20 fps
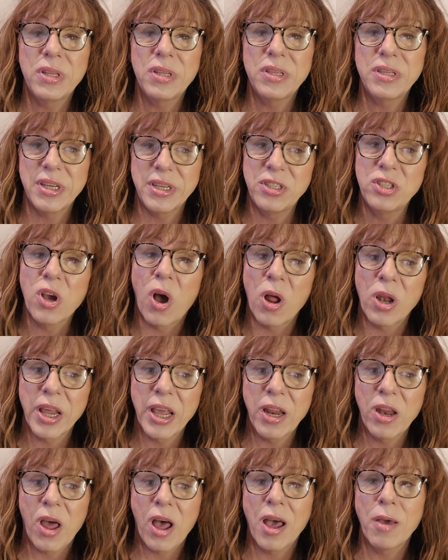did Dolly
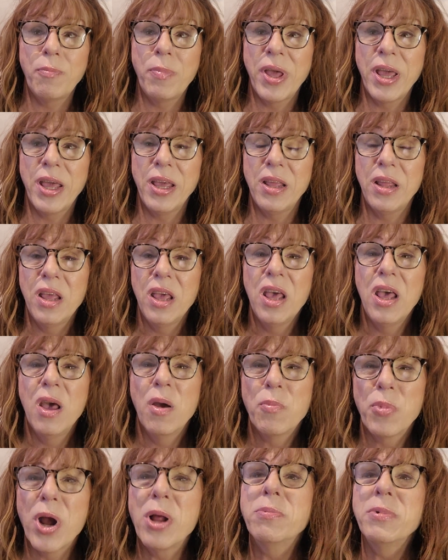a lot, but
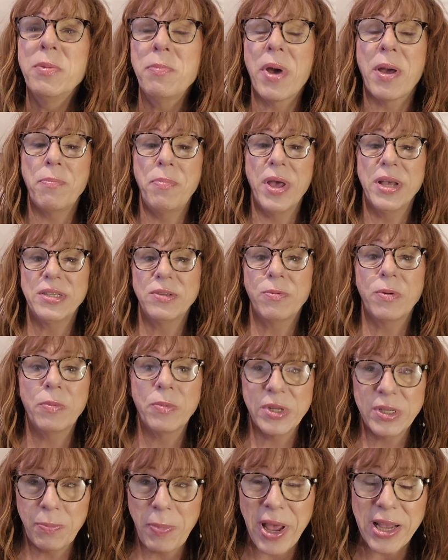probably my best one
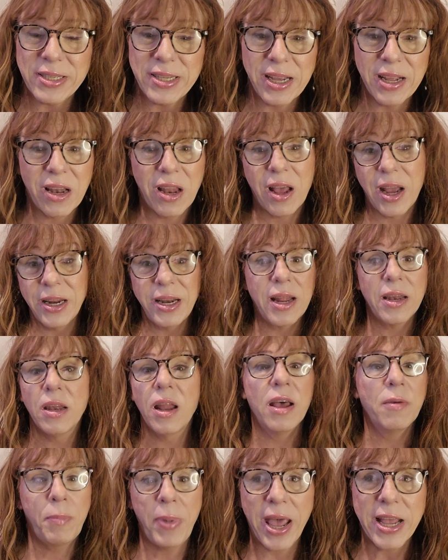was Patsy Cline. I
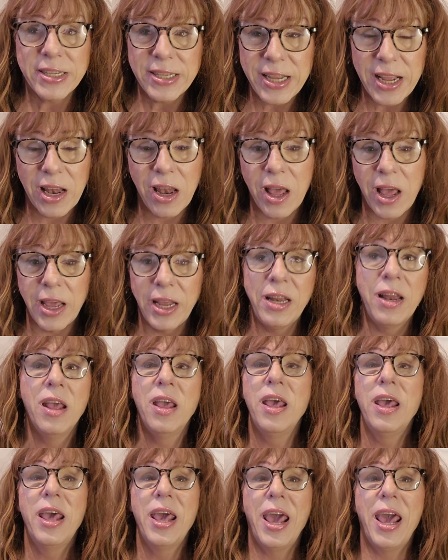love Patsy Cline.
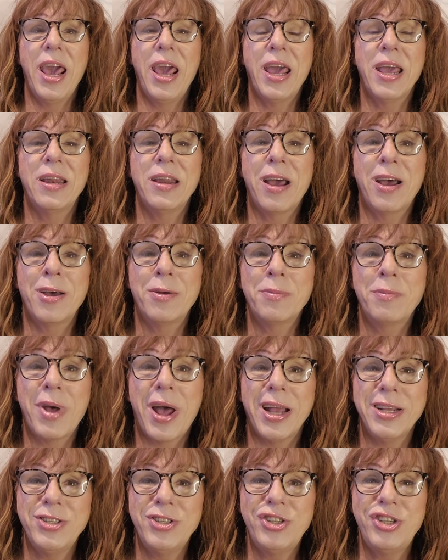And
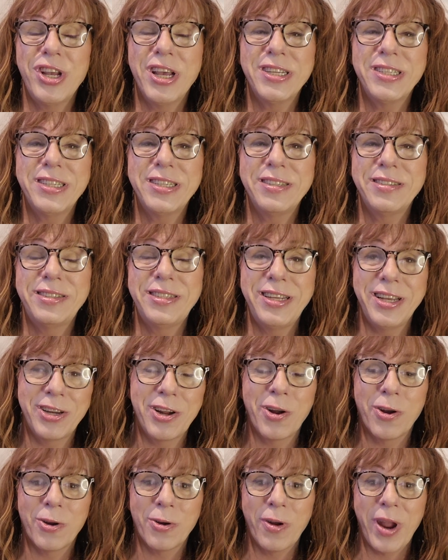I just did
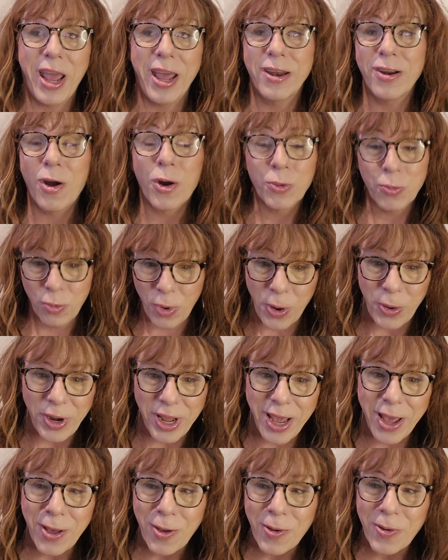her at our
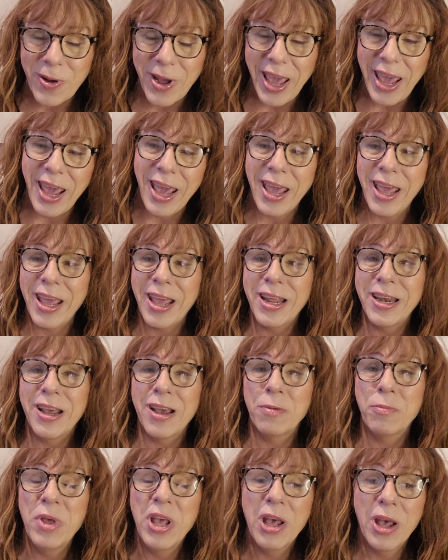rodeo,
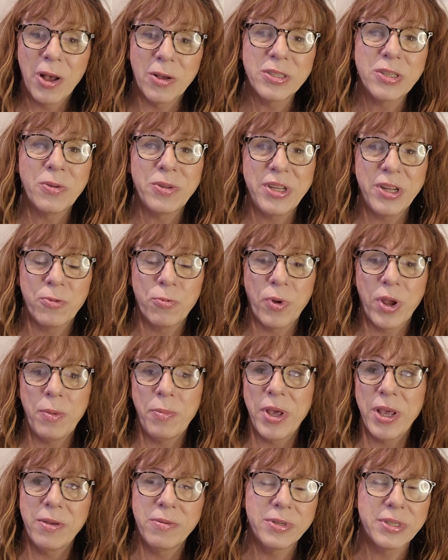and also did
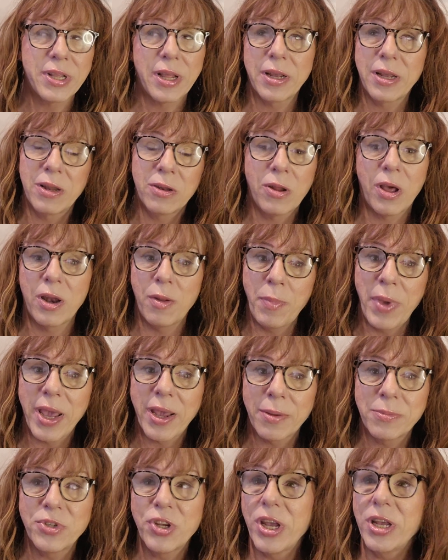Reba. It was like a lot of
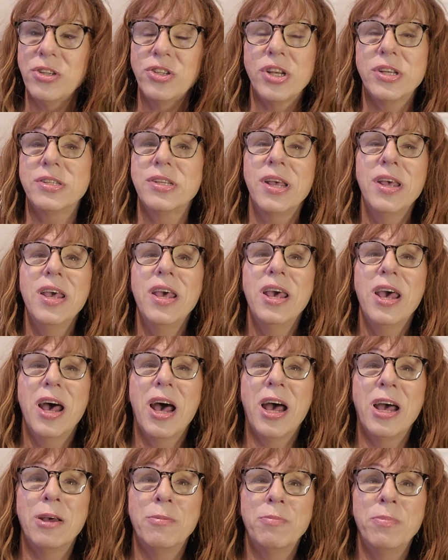makeup changes,
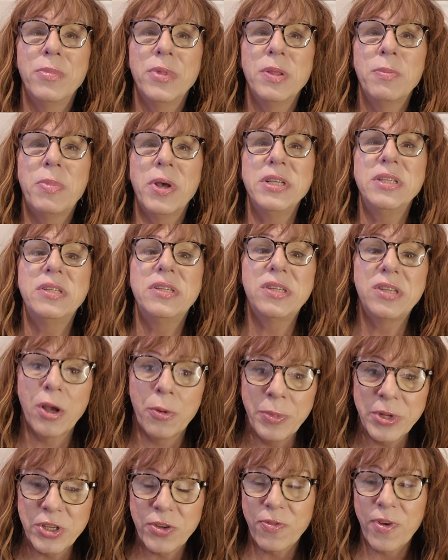but so
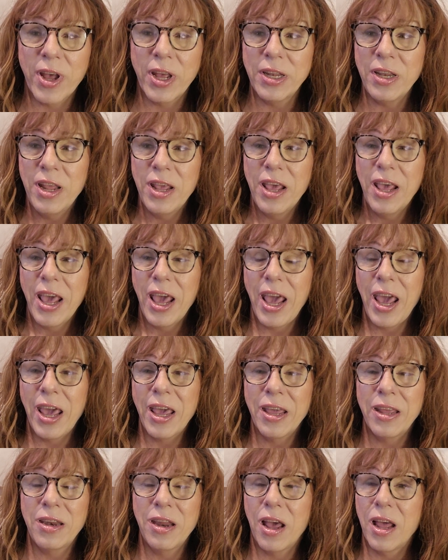much fun.
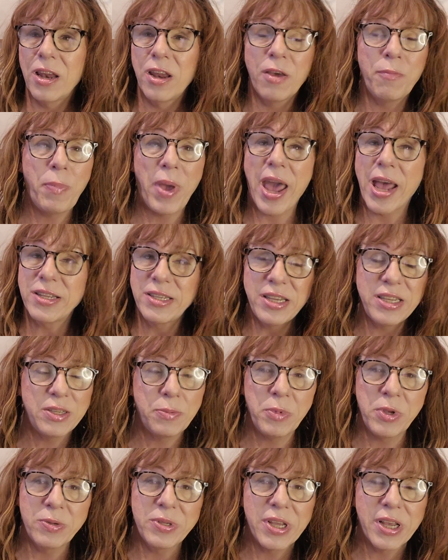And I love Patsy's
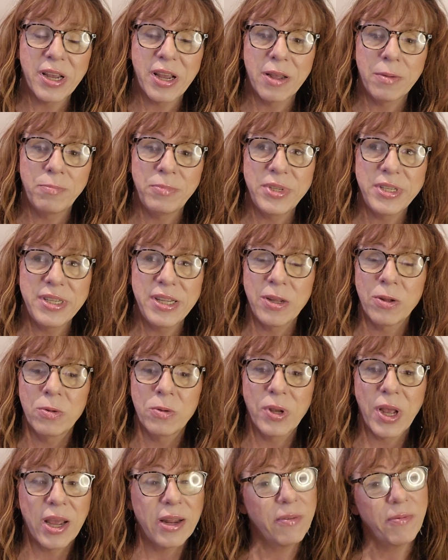music. I'm still
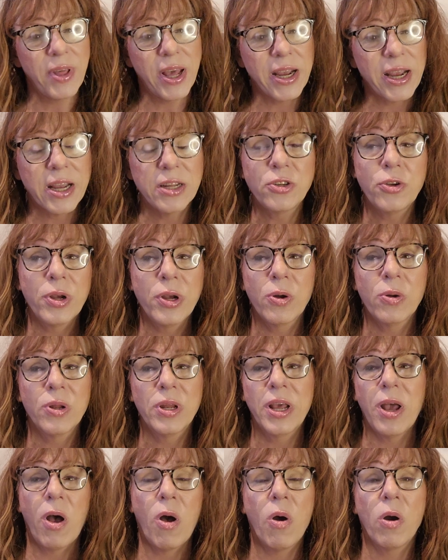kind of that country girl
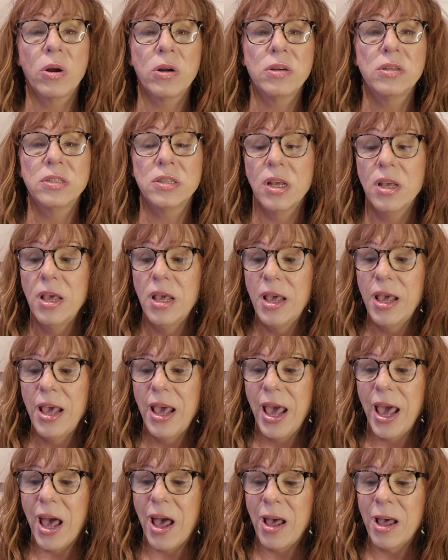at heart.
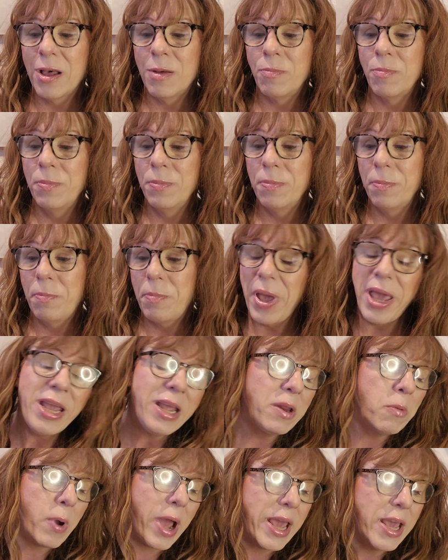But
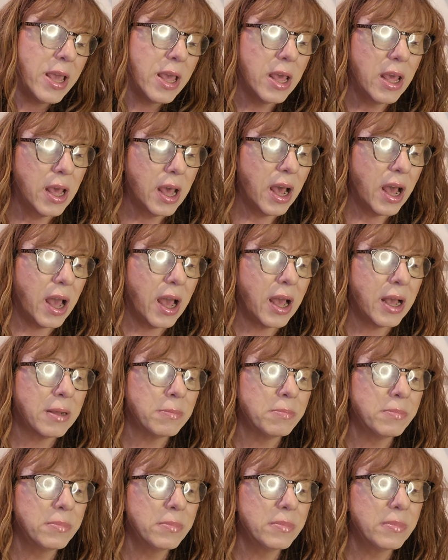anyway,
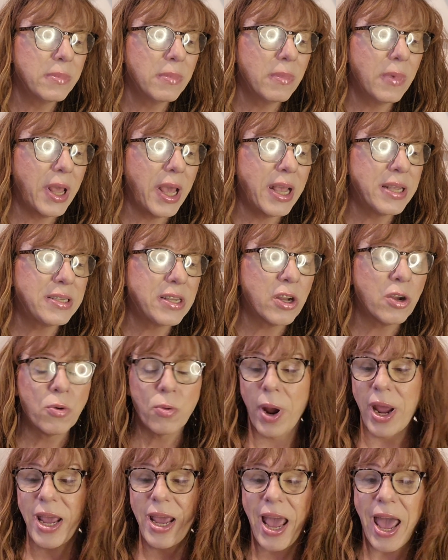it's a
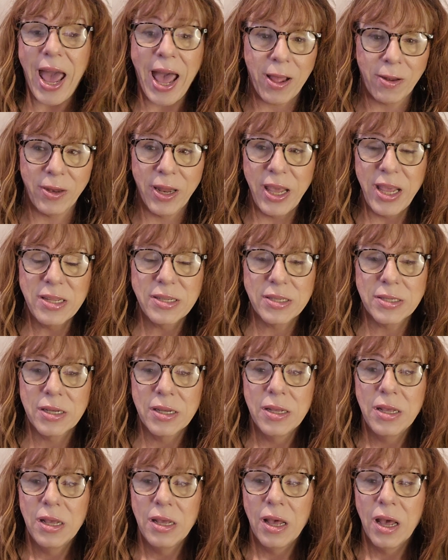great outlet,
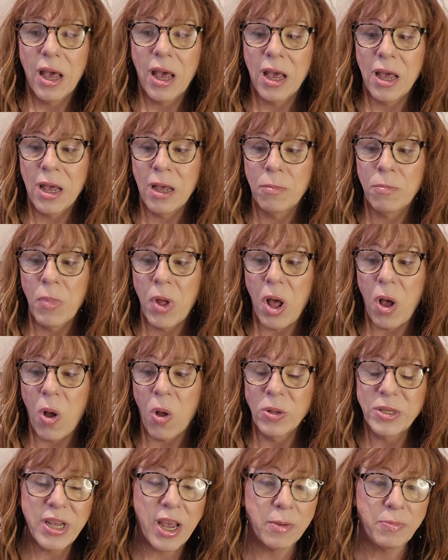
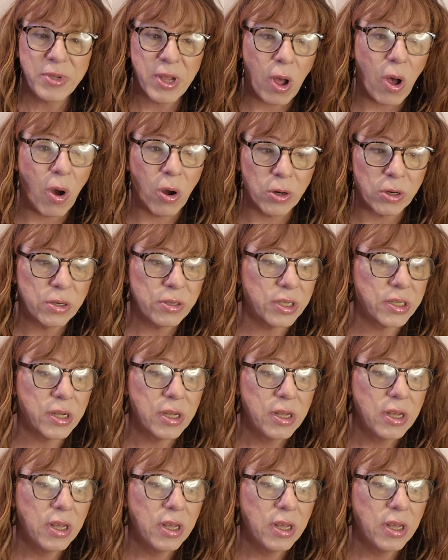all types of art.